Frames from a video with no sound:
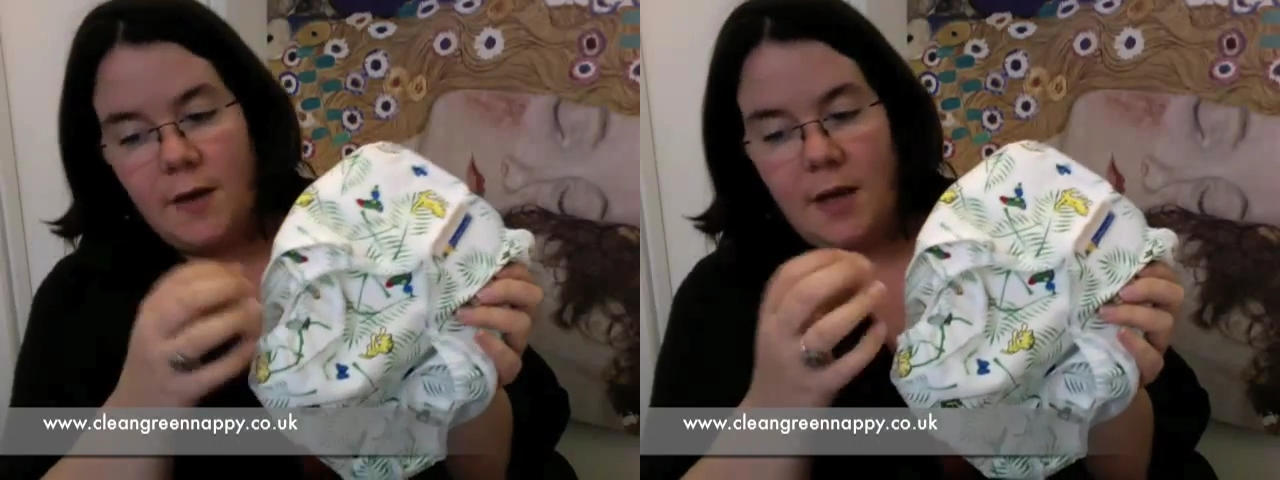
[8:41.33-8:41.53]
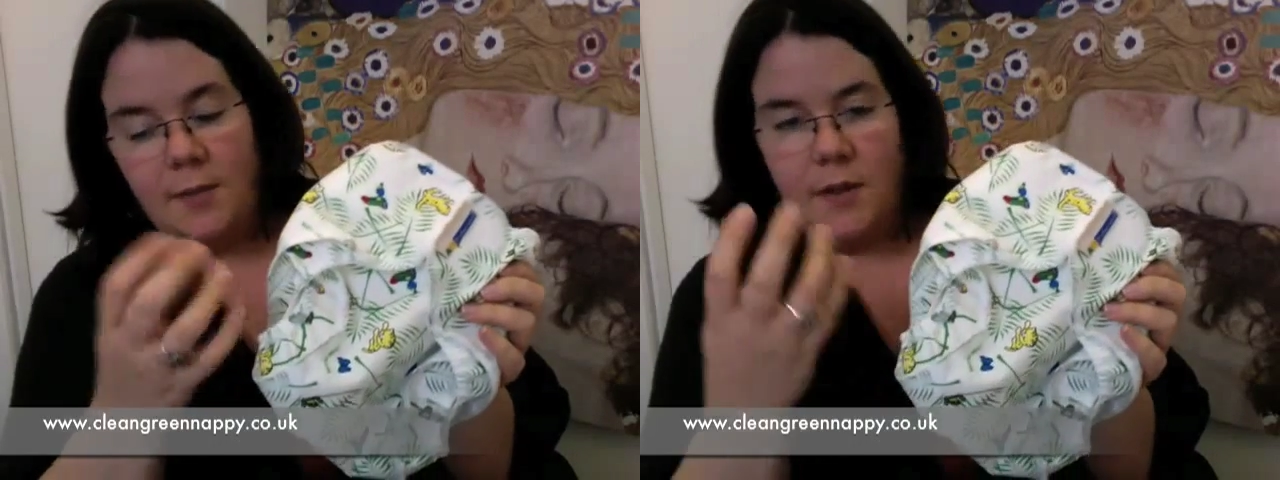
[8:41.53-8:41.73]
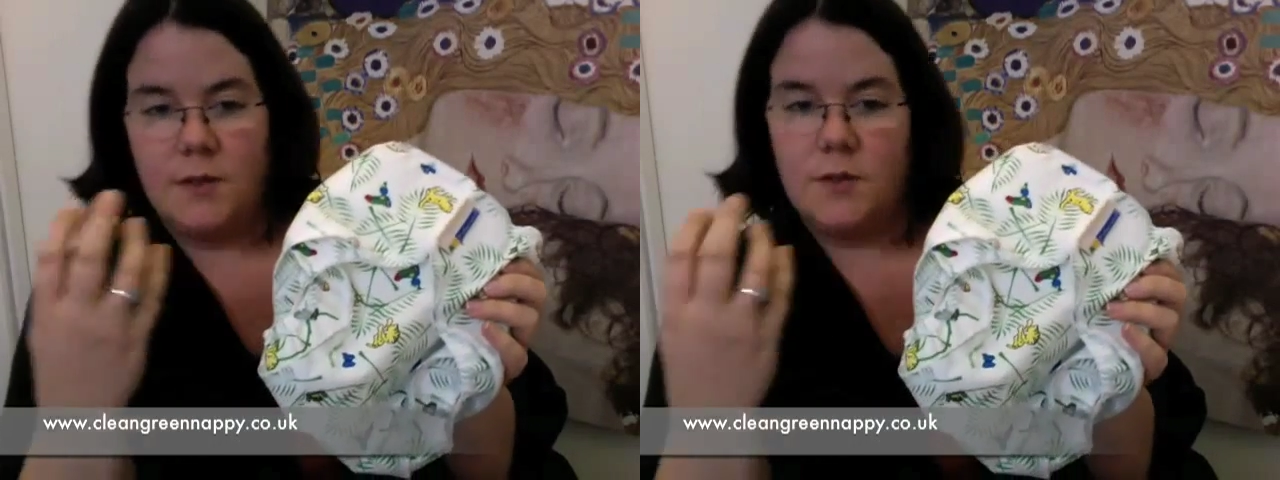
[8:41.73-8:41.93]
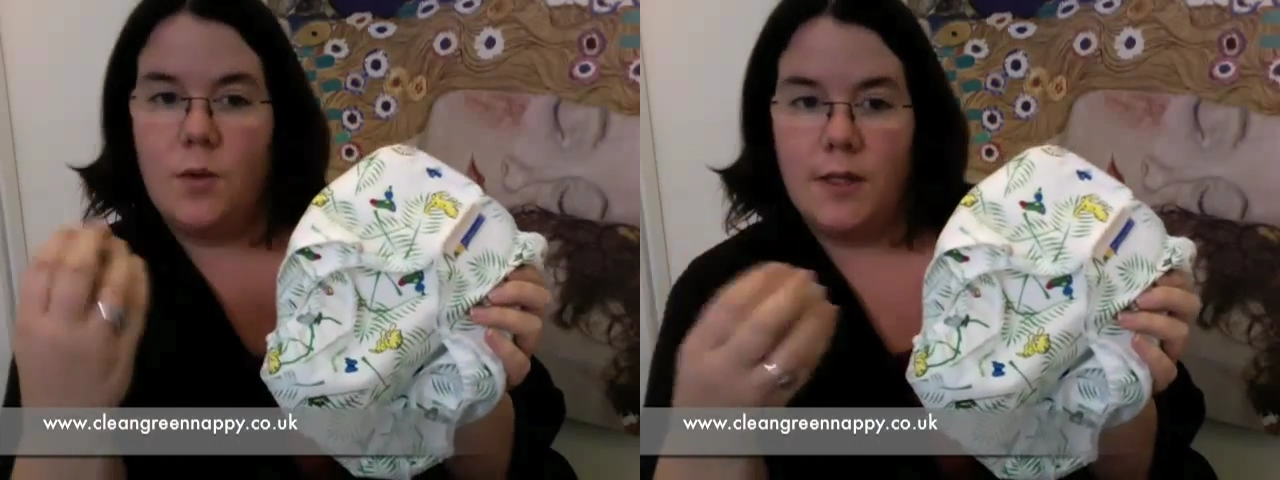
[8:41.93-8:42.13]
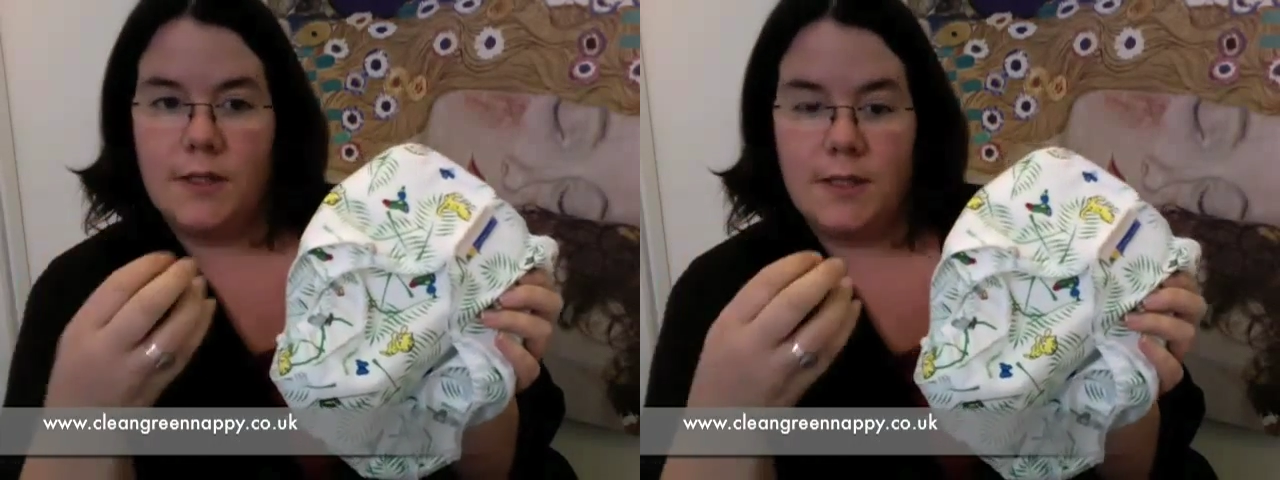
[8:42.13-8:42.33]
nappy that's
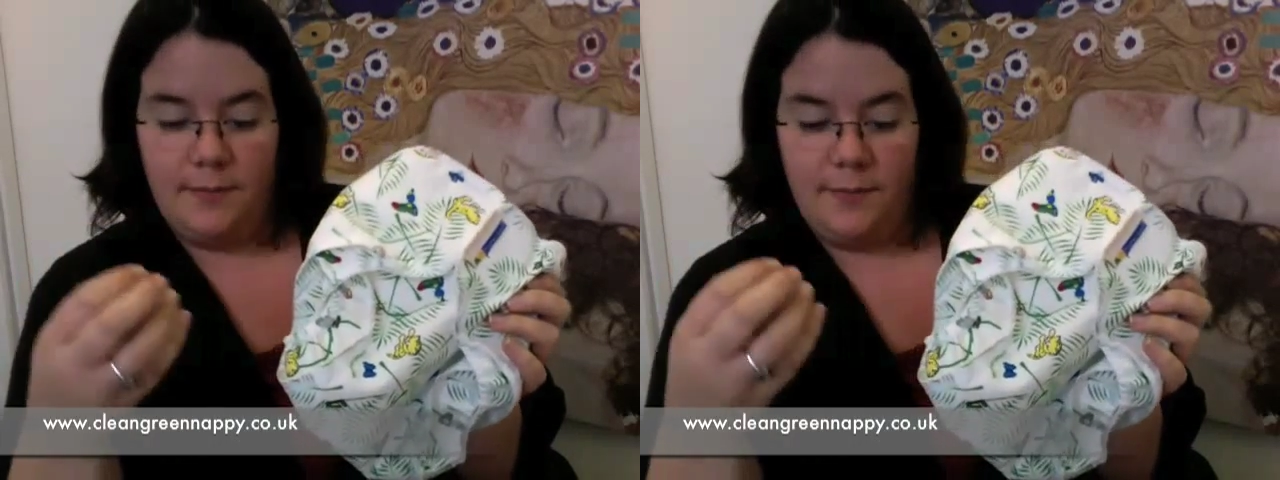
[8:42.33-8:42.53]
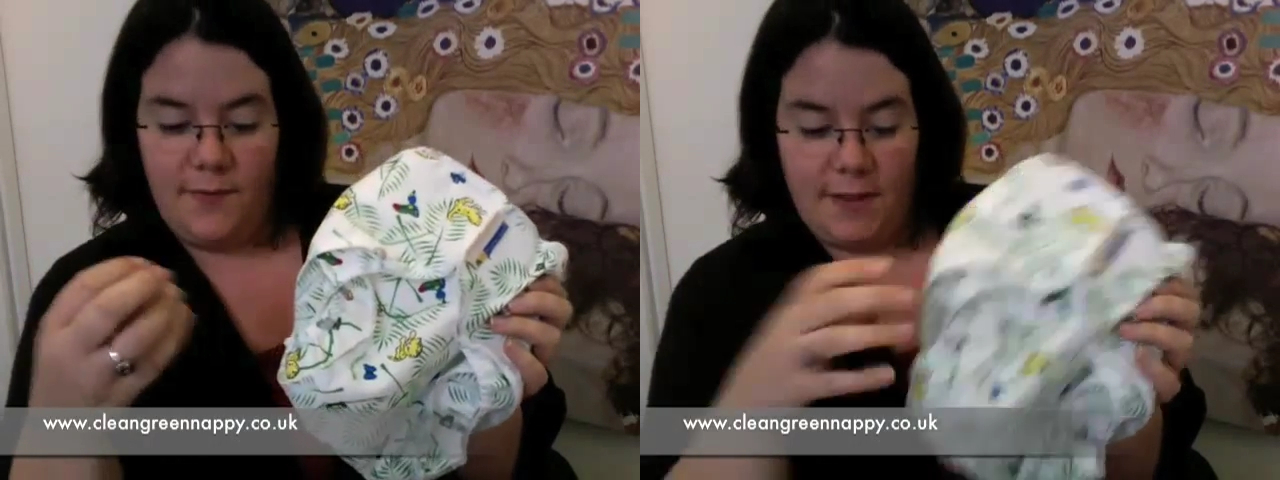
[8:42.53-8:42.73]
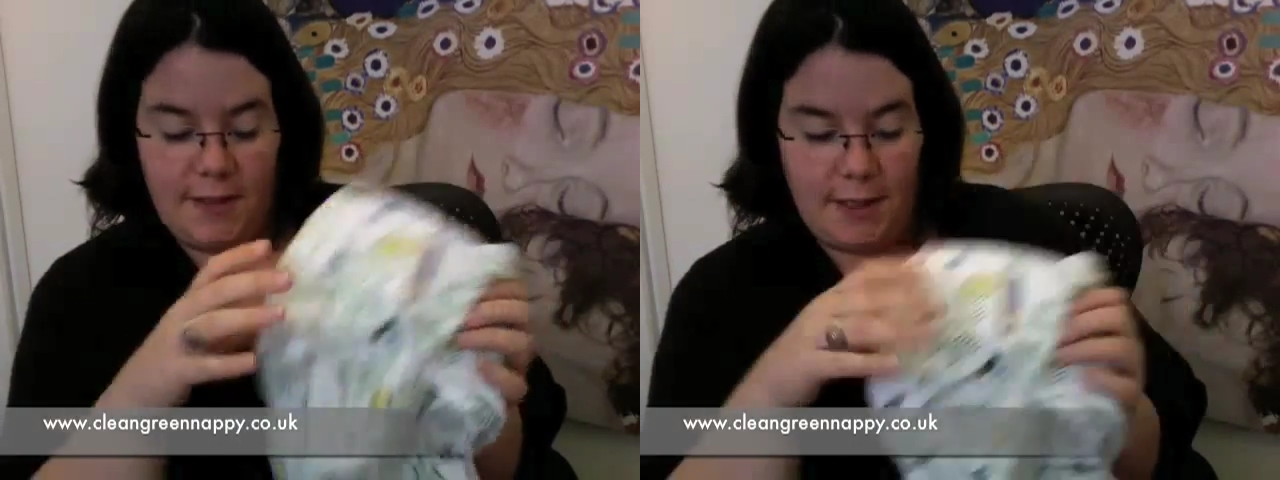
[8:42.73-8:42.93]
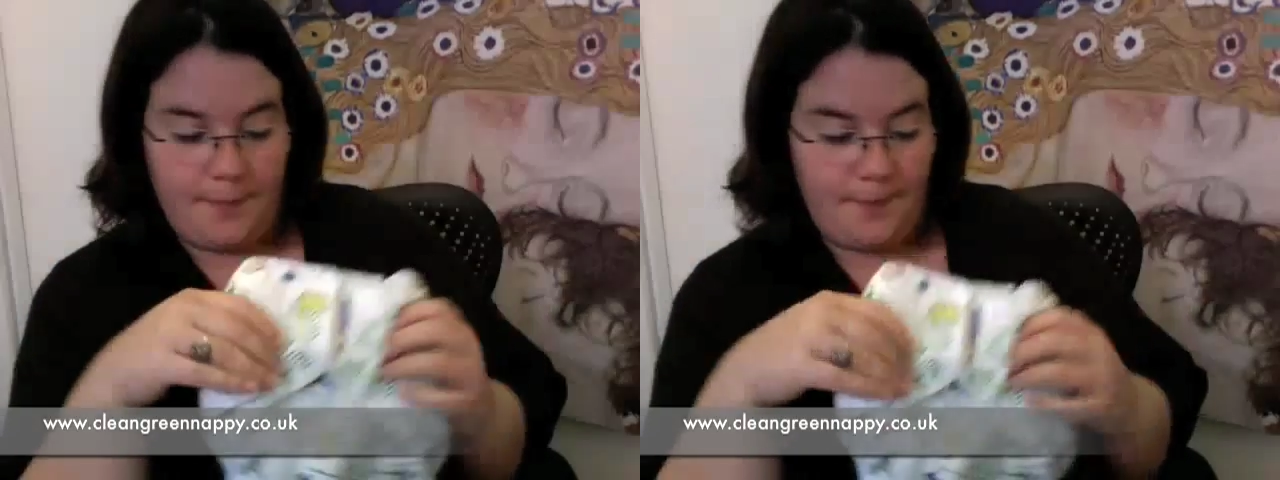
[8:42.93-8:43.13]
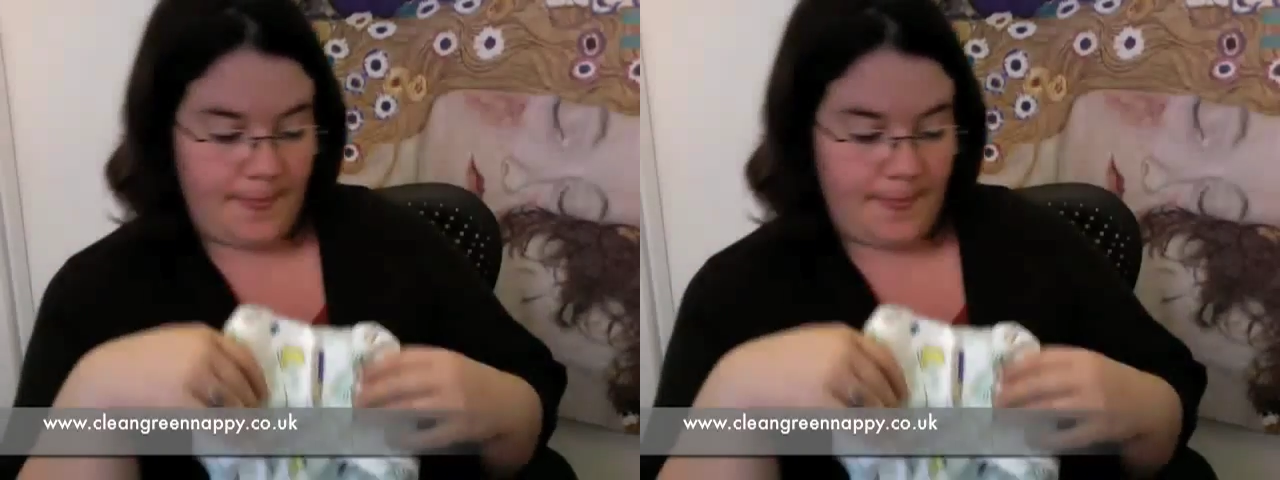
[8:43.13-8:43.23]
quite slim fitting.